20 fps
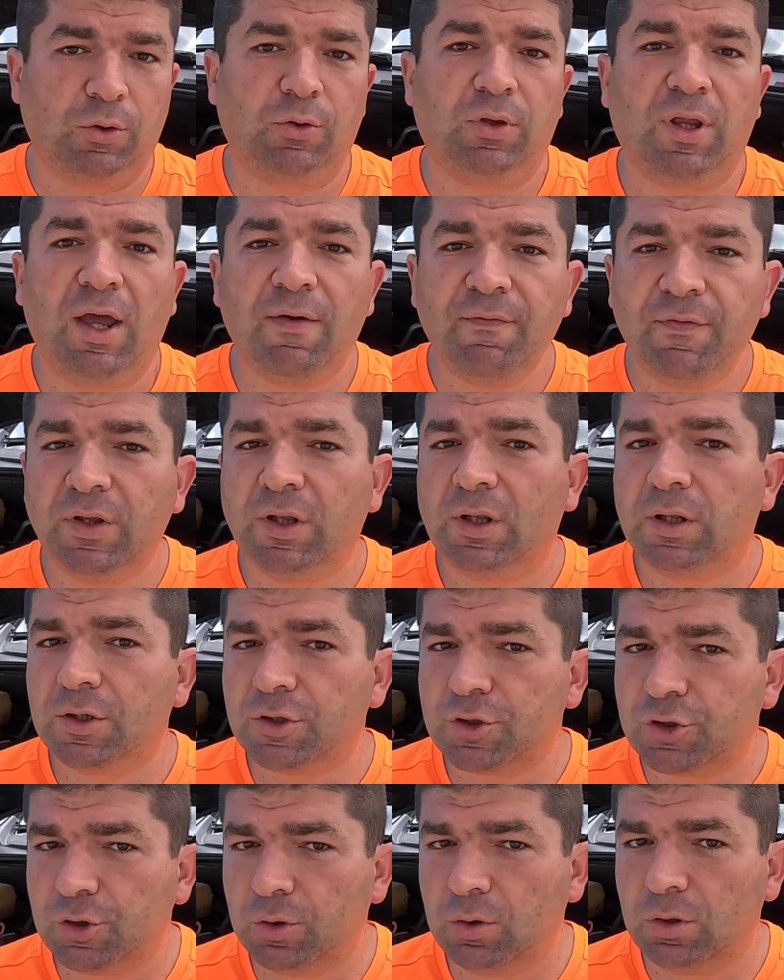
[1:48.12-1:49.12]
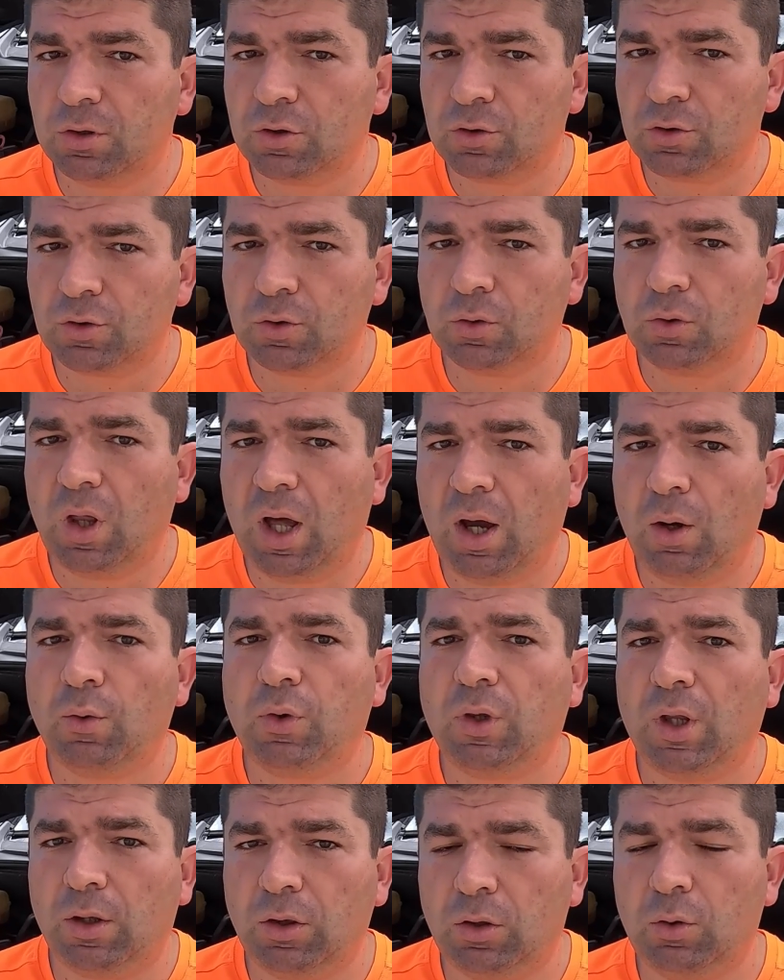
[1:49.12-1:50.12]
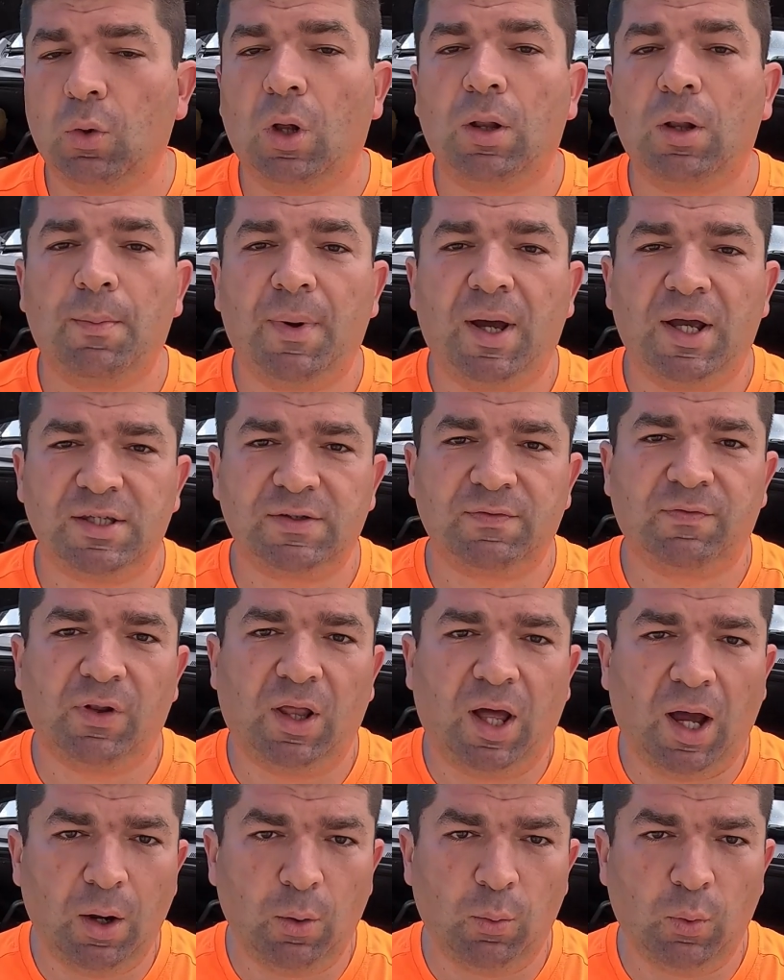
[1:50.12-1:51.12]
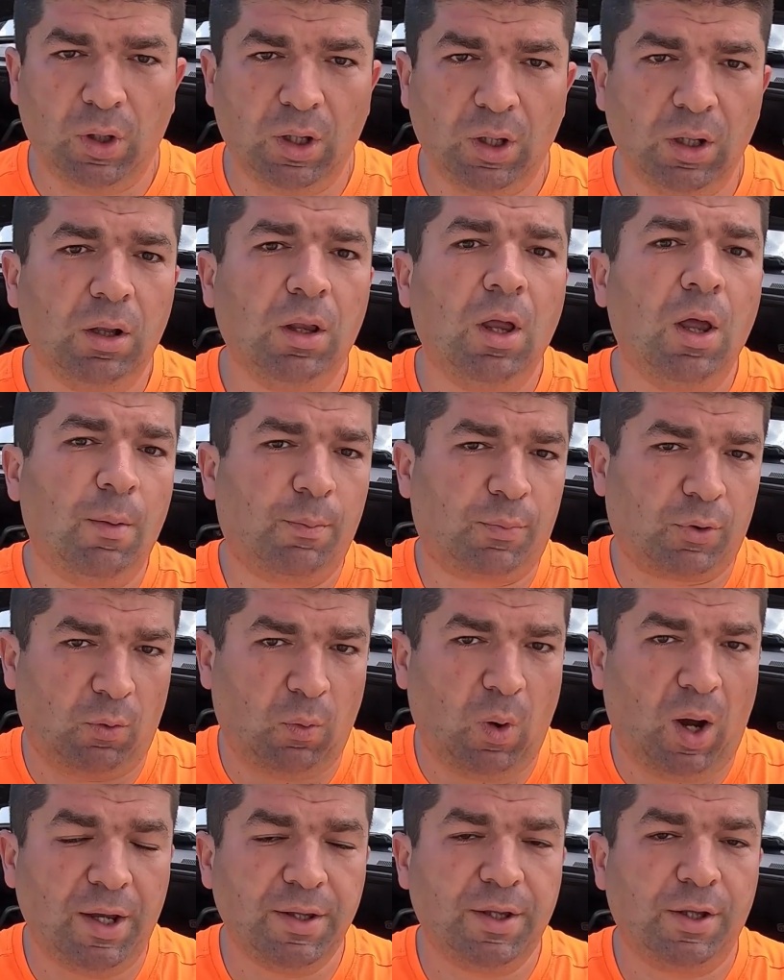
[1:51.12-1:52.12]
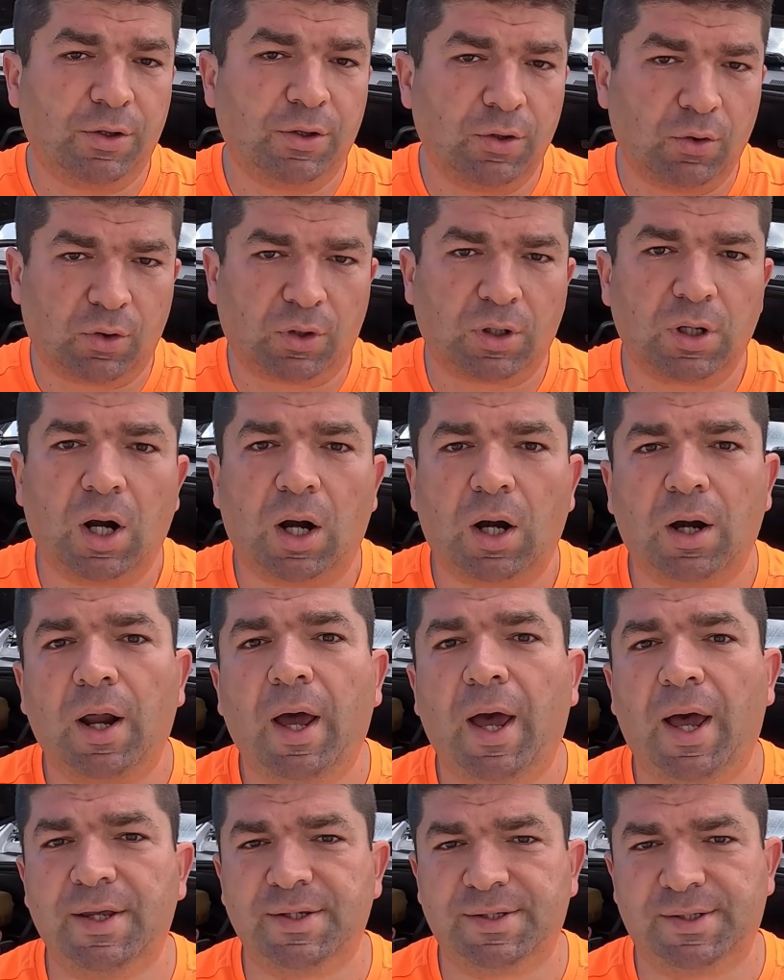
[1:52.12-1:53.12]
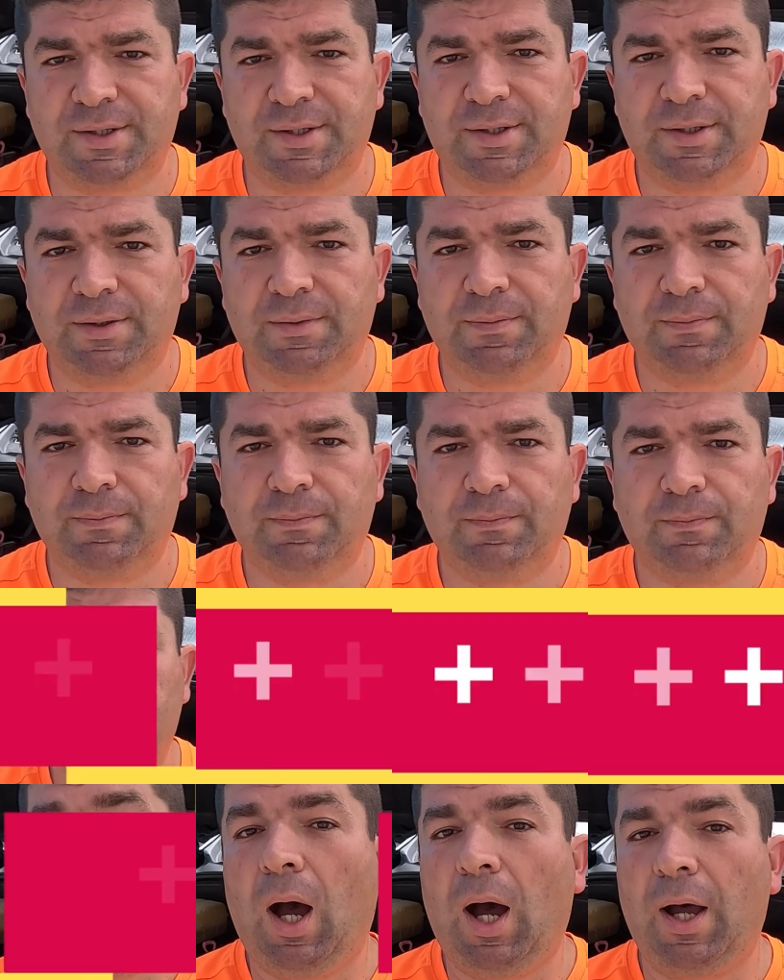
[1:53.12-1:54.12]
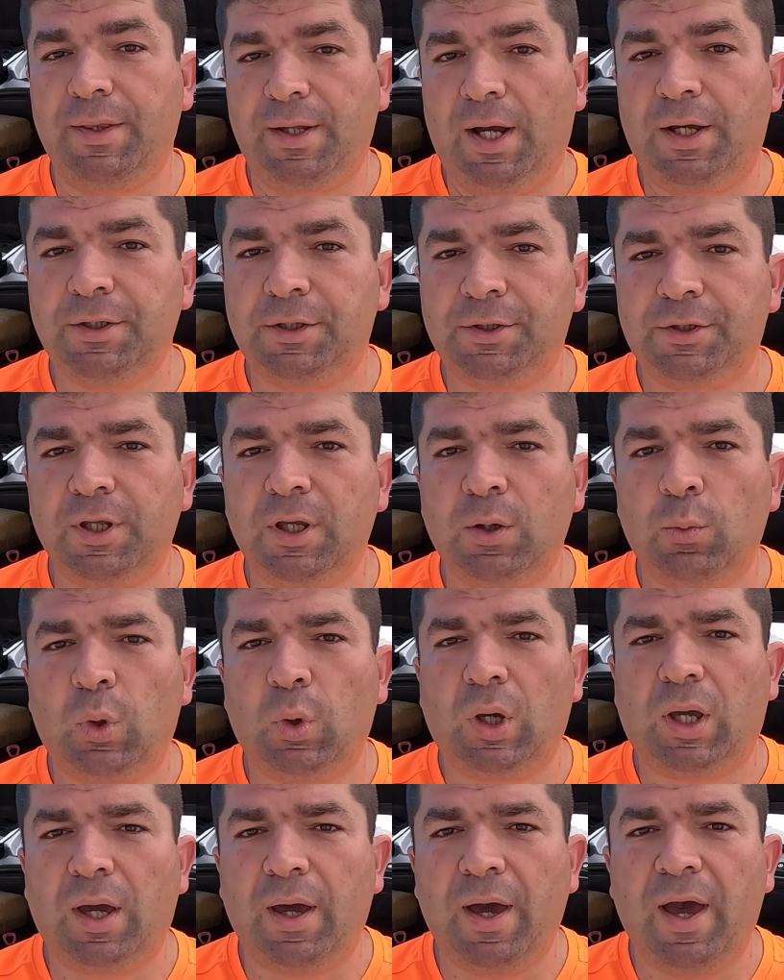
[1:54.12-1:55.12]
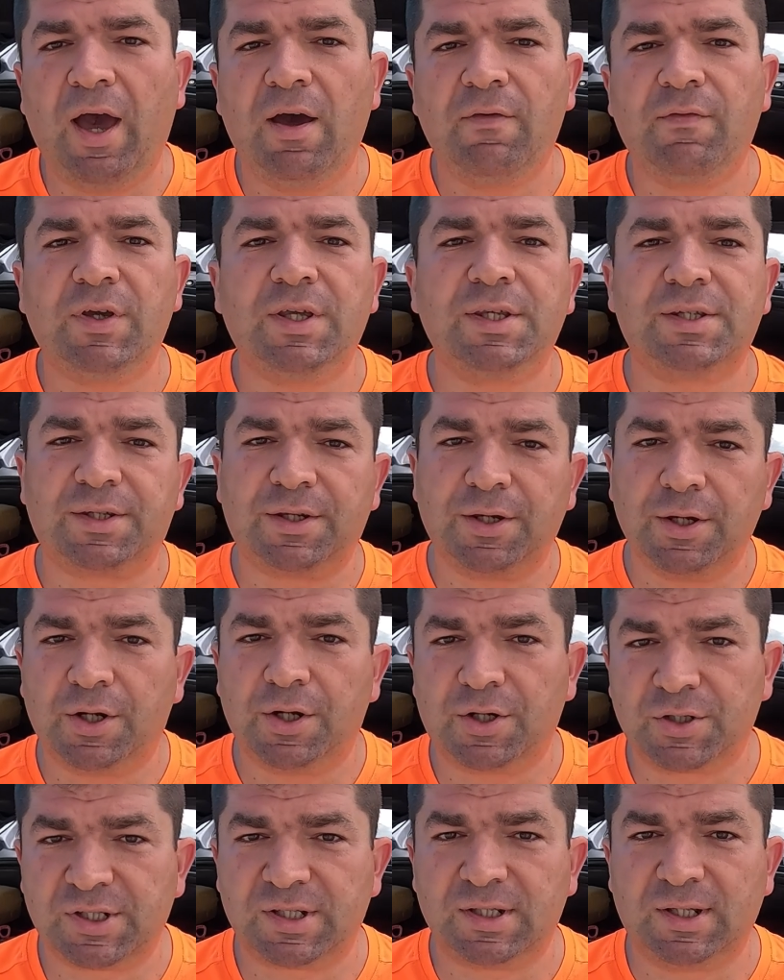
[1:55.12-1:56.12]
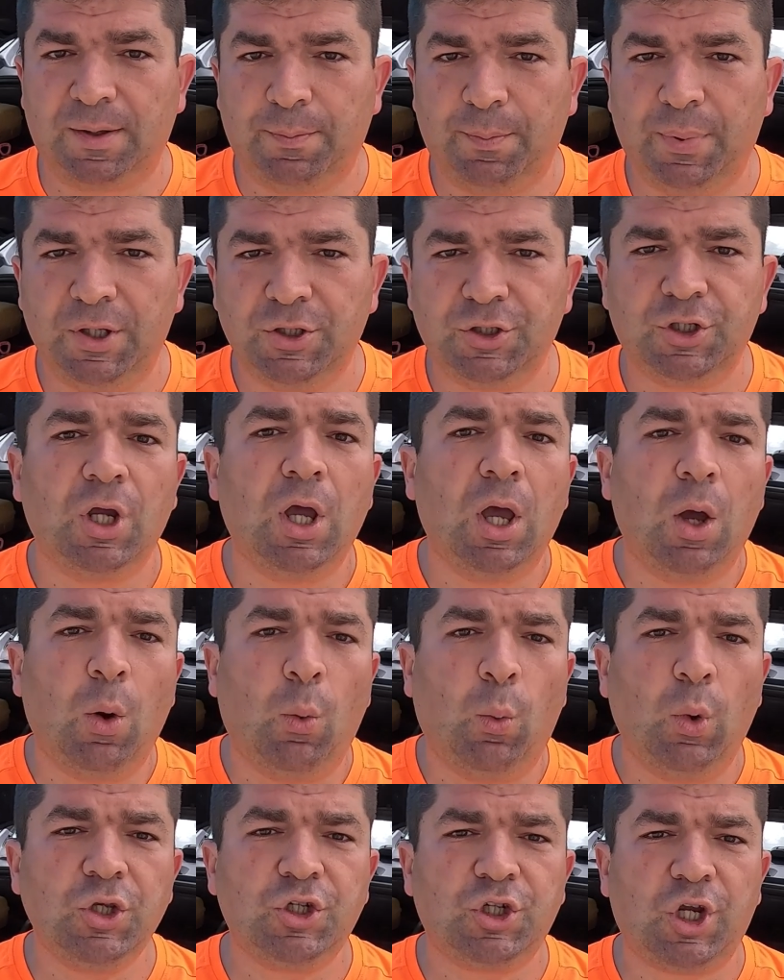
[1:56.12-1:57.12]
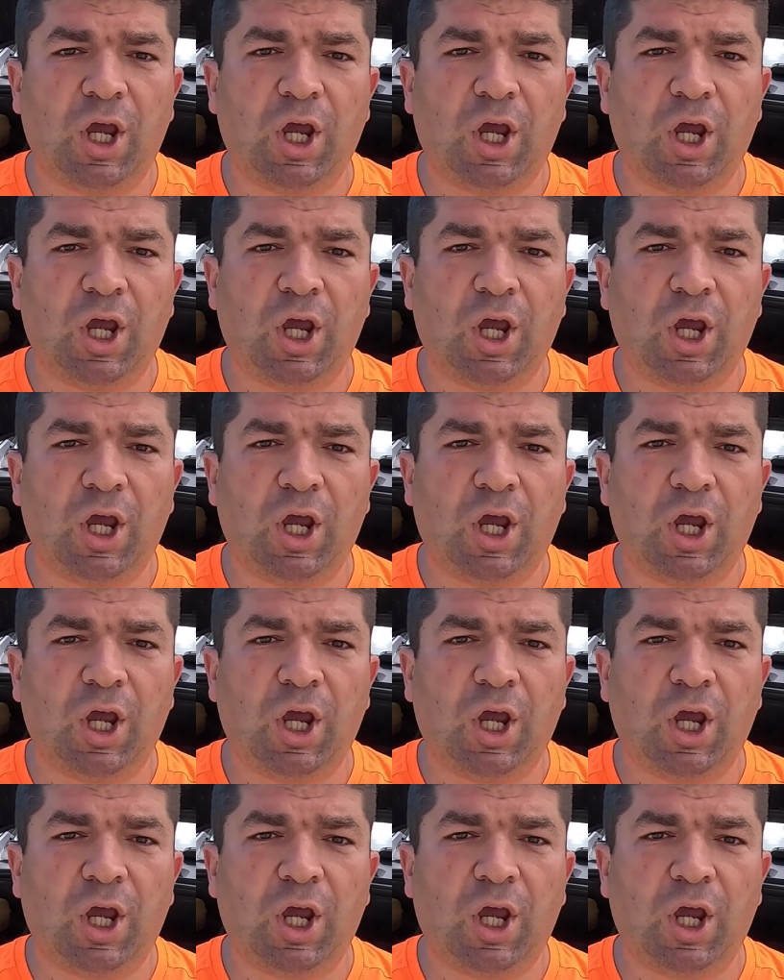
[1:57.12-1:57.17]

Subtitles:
you definitely shouldn't rule out a dual-mass flywheel, provided your car has it. Another thing we can have is gear slippage, which